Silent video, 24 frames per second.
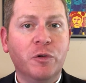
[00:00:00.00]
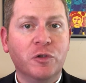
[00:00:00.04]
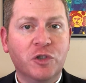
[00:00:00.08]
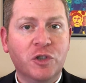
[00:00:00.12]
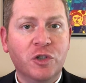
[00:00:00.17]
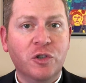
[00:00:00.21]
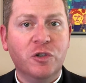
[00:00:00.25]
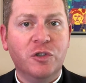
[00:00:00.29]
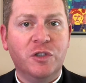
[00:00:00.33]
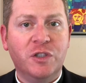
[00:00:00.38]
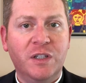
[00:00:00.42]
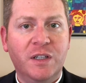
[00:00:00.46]

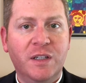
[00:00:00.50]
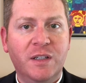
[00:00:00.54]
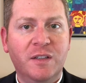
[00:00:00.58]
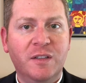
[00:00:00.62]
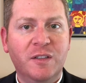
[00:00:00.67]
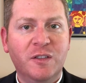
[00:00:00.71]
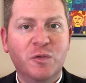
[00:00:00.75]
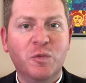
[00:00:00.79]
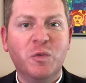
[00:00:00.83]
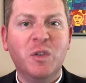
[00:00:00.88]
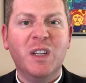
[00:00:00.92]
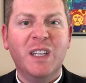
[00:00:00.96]

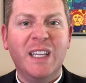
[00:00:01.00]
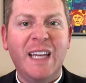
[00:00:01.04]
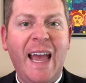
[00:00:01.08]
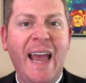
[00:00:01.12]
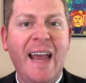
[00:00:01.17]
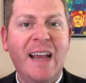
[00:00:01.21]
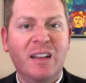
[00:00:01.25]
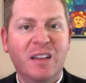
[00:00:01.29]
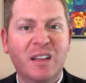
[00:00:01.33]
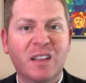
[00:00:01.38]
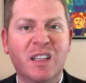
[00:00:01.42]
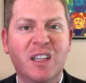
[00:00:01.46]
churches, really
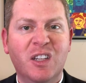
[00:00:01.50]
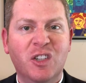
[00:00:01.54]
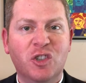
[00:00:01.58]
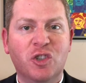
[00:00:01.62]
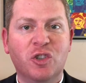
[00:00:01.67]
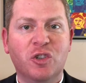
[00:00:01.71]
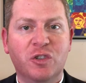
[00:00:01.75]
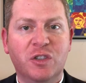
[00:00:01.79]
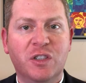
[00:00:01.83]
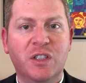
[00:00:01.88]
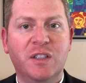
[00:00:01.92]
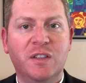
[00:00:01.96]
Anglican
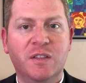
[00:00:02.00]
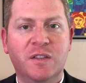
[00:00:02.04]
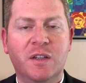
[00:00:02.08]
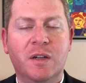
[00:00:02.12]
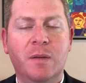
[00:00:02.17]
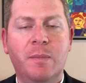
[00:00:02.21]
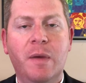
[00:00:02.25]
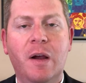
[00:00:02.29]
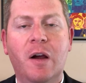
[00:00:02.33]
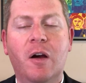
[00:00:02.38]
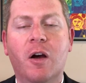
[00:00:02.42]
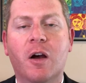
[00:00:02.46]
churches in
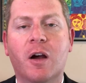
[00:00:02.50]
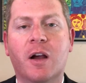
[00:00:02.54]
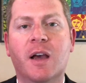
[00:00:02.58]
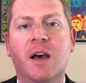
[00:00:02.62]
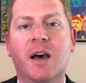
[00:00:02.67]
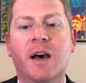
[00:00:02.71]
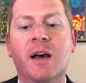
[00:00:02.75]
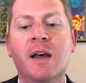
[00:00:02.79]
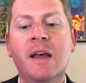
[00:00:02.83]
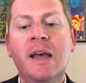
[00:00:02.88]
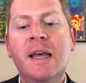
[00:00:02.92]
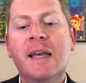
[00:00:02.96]

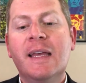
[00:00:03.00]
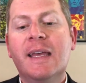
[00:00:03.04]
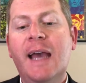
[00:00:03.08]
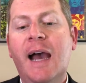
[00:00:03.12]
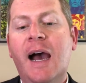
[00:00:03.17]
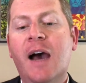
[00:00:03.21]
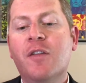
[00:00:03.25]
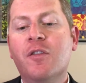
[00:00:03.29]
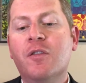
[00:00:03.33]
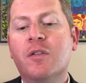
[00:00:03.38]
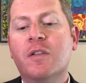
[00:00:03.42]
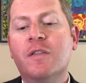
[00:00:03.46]
America,
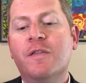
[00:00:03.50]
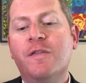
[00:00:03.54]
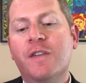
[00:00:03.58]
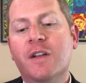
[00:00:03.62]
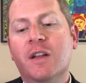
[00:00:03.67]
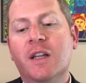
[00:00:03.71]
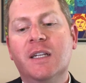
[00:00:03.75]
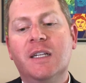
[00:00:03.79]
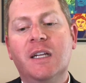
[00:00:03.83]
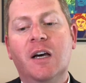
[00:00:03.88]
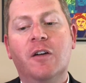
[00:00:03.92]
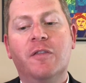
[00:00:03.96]
gathered in
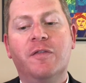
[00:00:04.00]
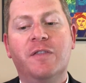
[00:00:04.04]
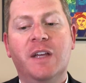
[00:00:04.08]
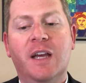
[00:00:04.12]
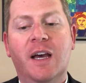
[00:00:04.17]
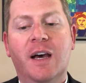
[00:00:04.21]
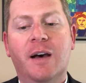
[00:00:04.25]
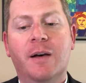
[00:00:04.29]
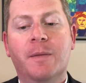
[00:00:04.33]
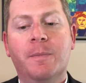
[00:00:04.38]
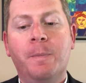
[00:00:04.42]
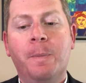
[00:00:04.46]

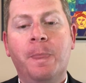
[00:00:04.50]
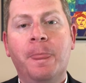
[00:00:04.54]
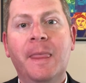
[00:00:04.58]
Philadelphia.